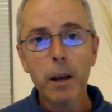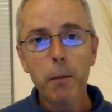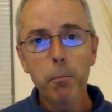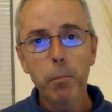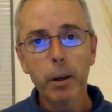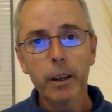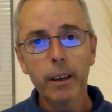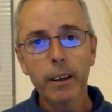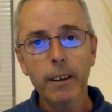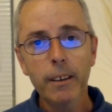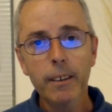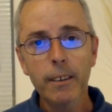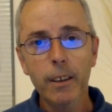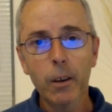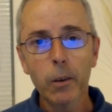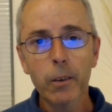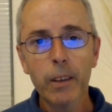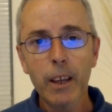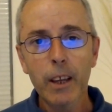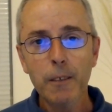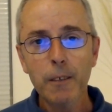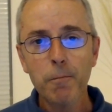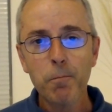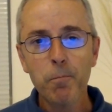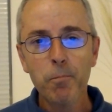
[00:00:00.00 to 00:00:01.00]
But until
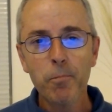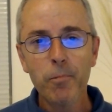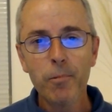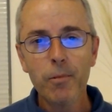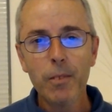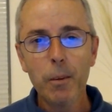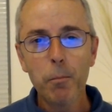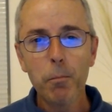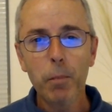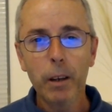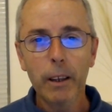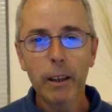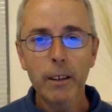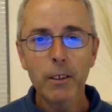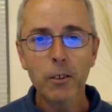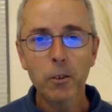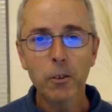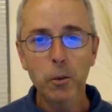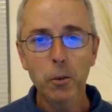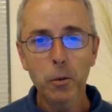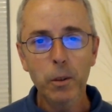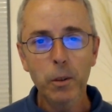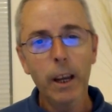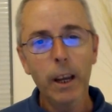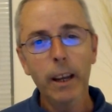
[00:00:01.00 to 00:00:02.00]
then, please
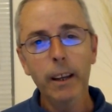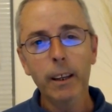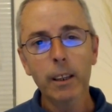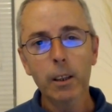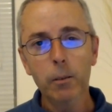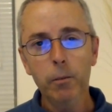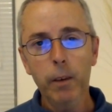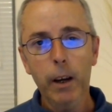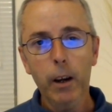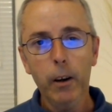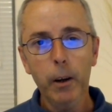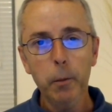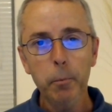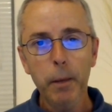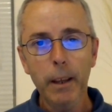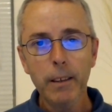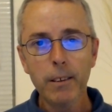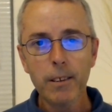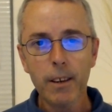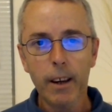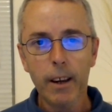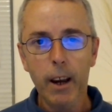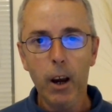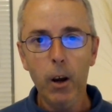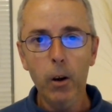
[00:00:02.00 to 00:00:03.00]
do take the very
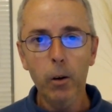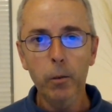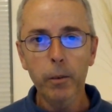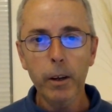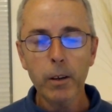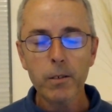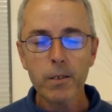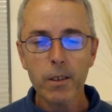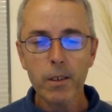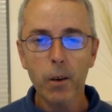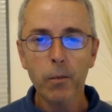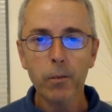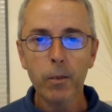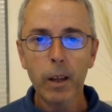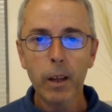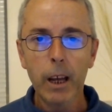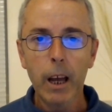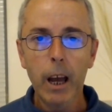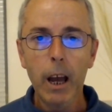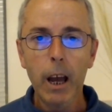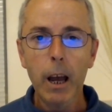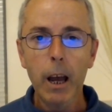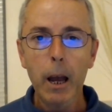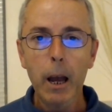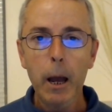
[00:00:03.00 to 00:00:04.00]
best care of yourself.
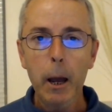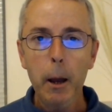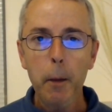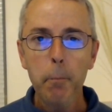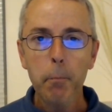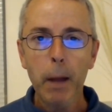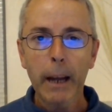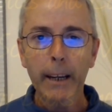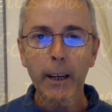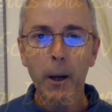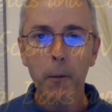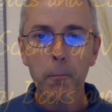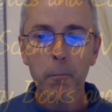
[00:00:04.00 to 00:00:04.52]
Bye now.